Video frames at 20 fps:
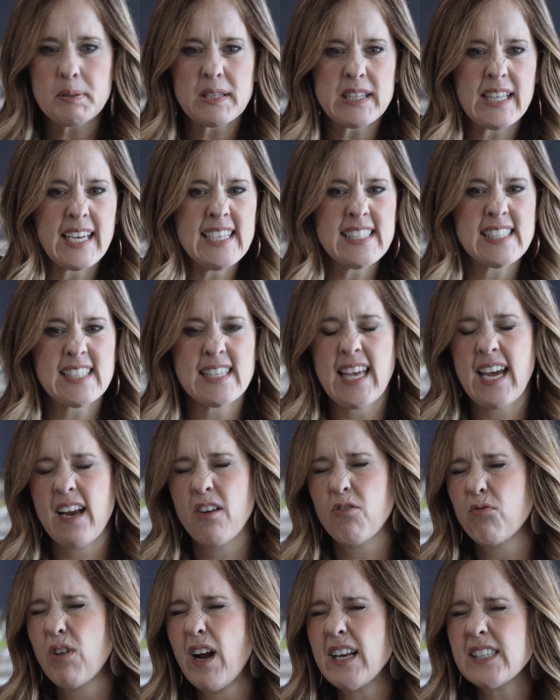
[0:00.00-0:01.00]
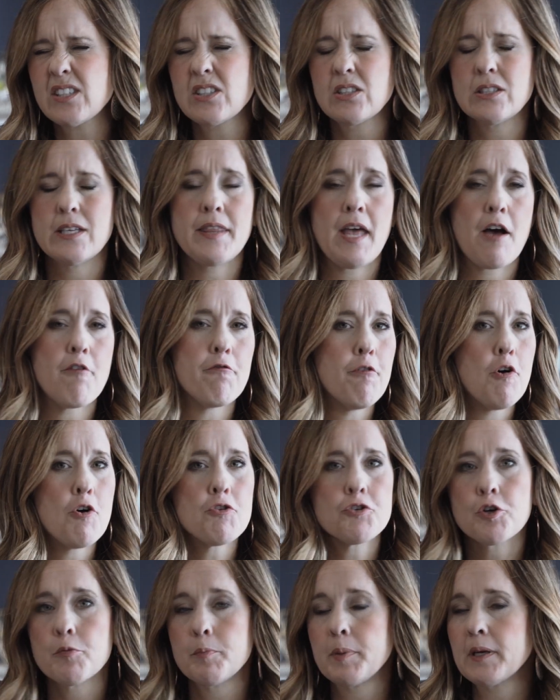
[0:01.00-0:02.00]
place, in that wrestle, and that
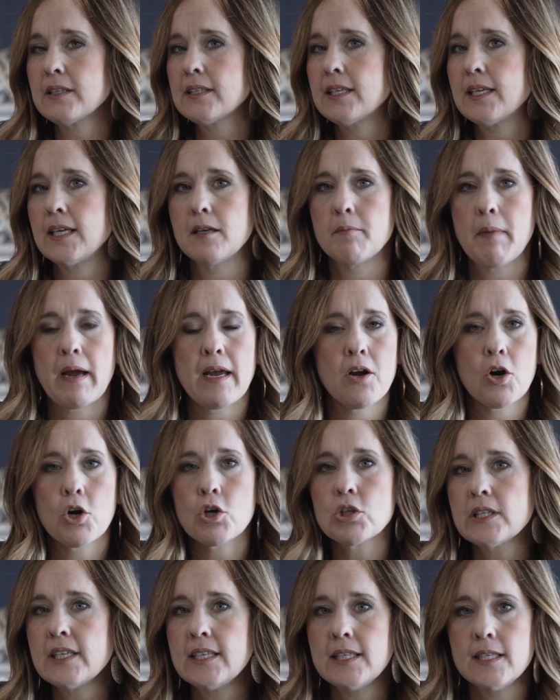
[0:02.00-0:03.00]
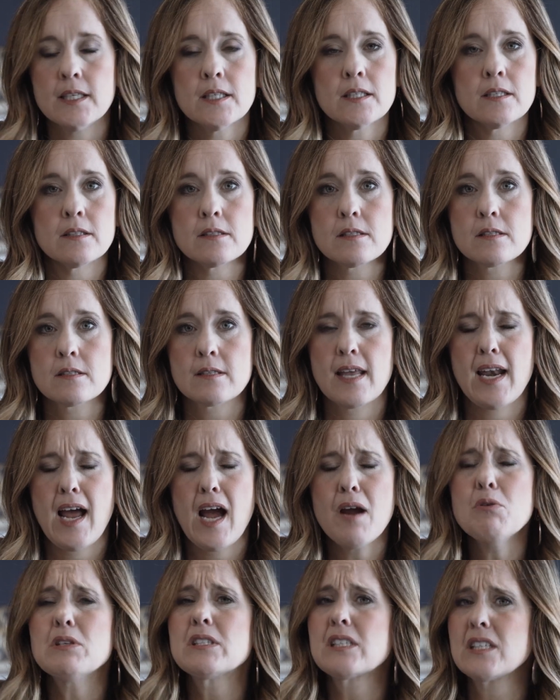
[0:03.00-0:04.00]
vulnerability in my early years, and
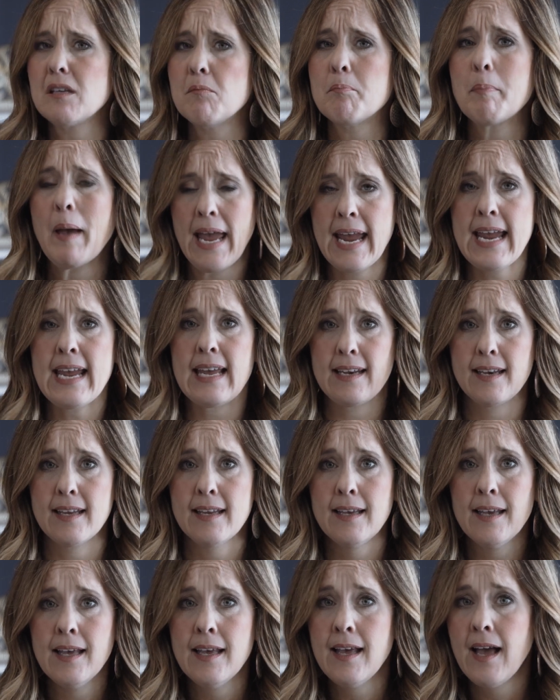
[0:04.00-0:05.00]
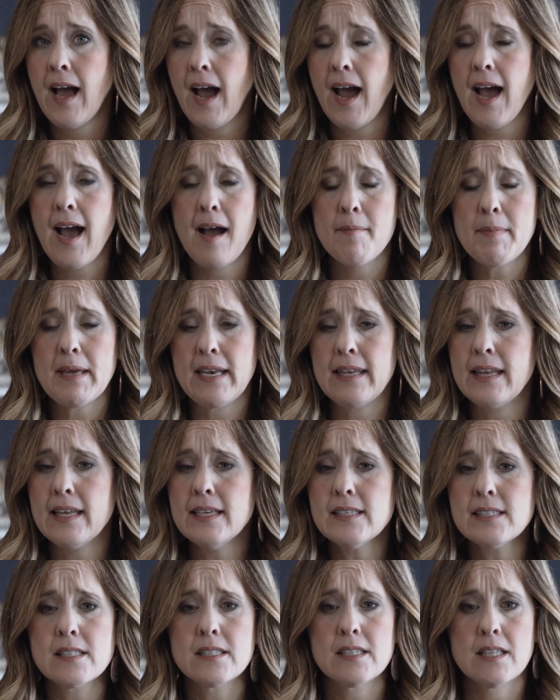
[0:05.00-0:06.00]
I was in pain. I mean,
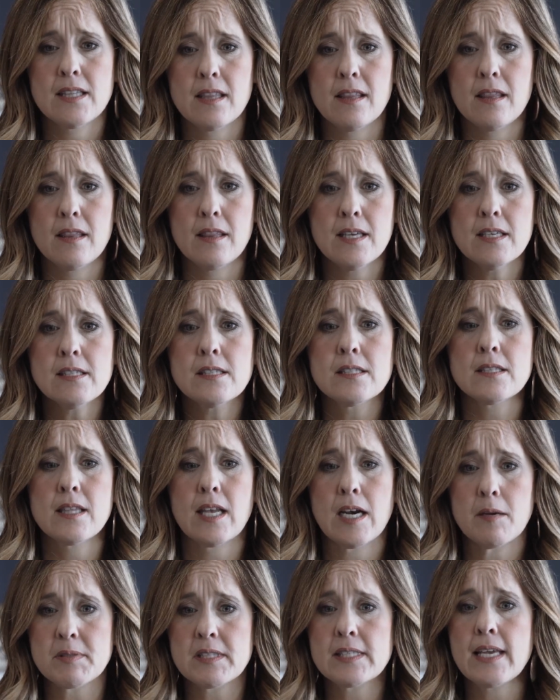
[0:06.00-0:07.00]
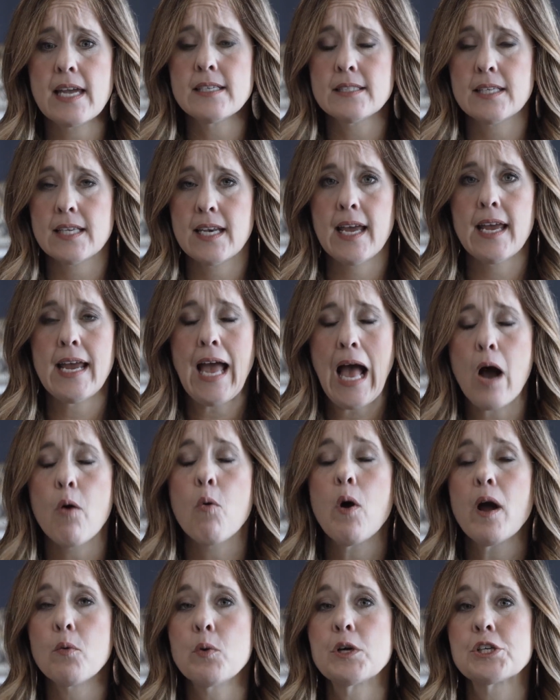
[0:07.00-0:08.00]
this that I'm saying today,
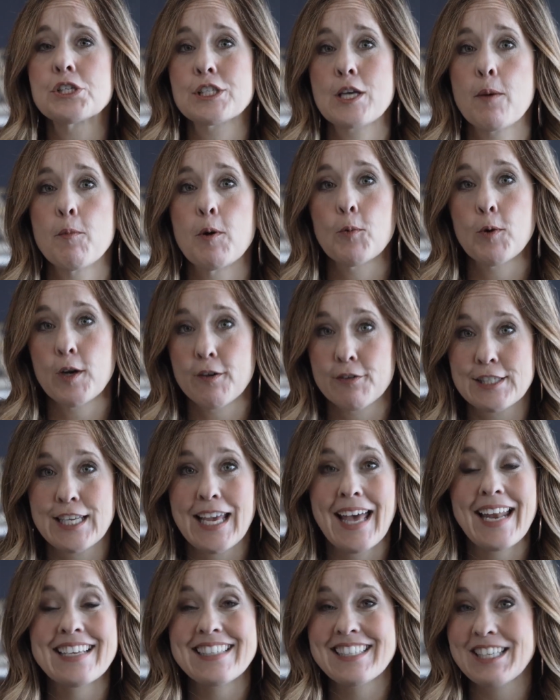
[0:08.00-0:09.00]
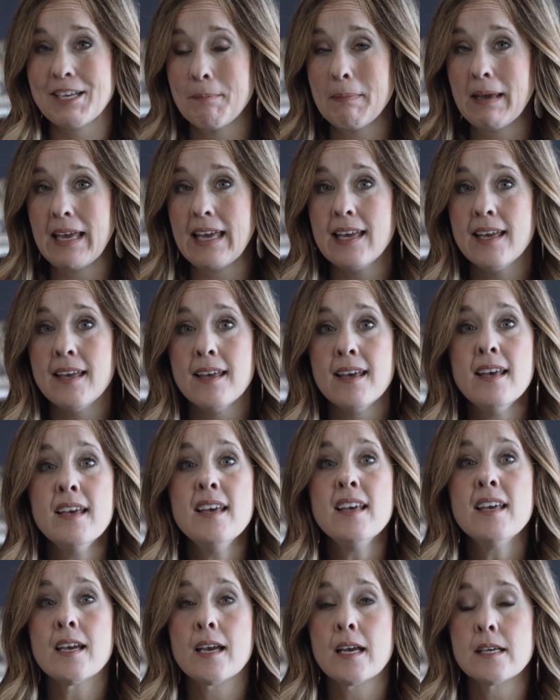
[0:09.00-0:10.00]
how I wish someone would have said it to me,
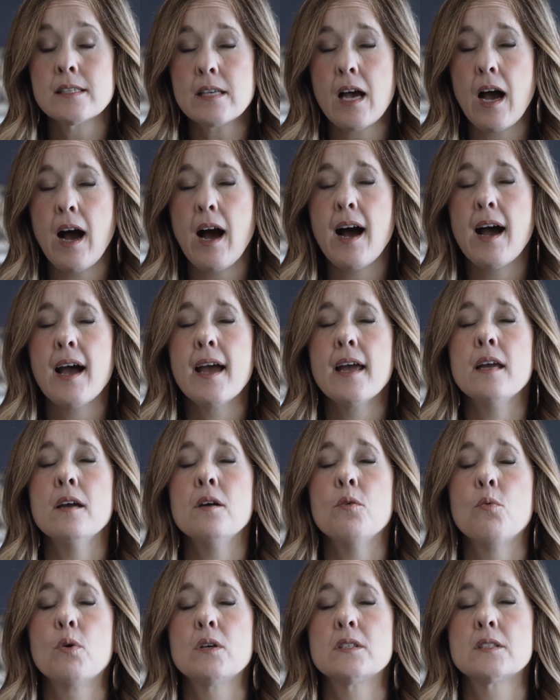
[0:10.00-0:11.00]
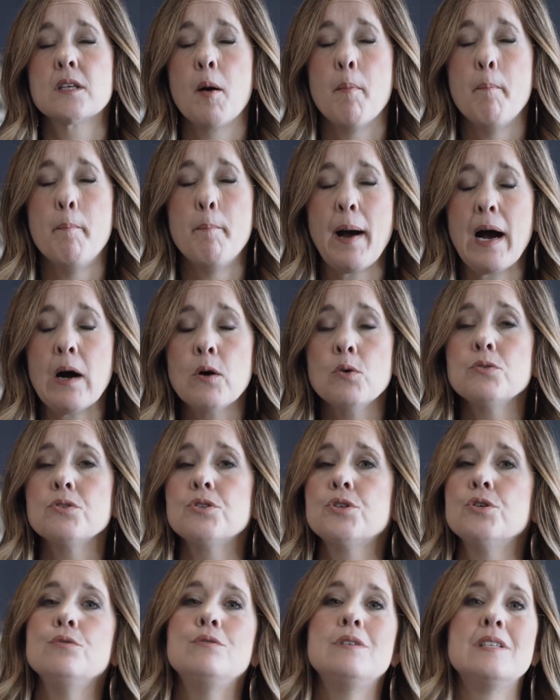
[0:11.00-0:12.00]
because I was
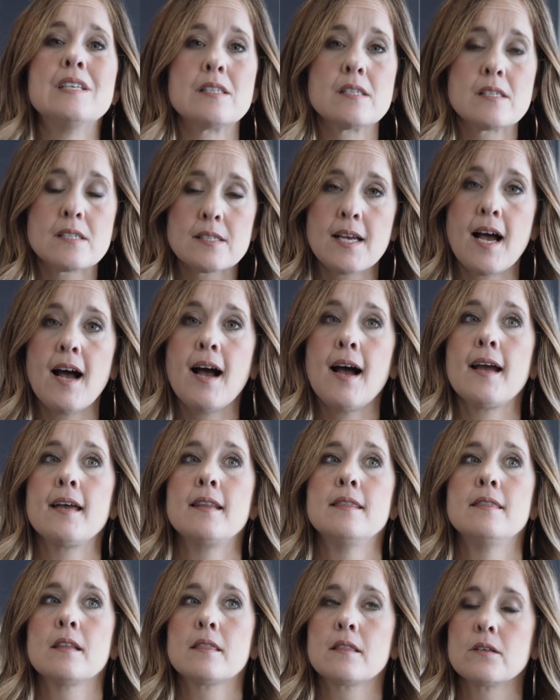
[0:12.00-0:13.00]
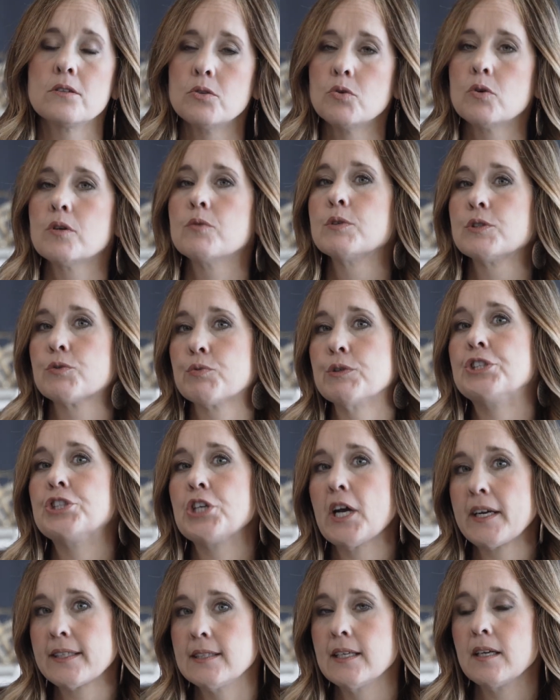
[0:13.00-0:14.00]
about to decide that the Lord was
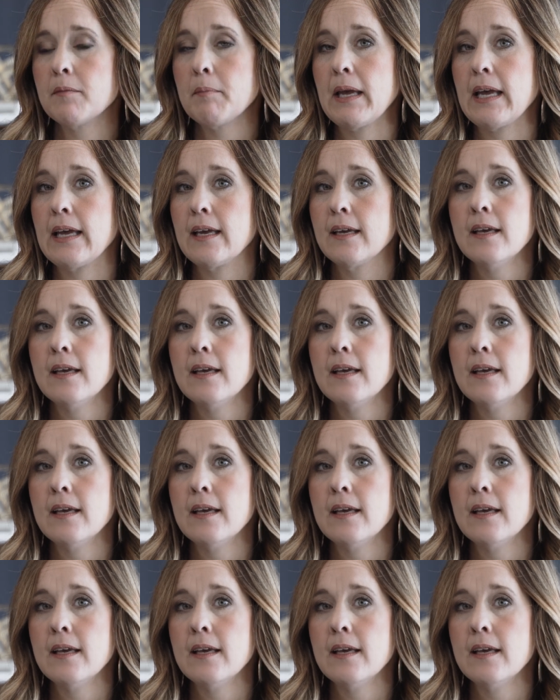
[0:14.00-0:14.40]
rejecting me.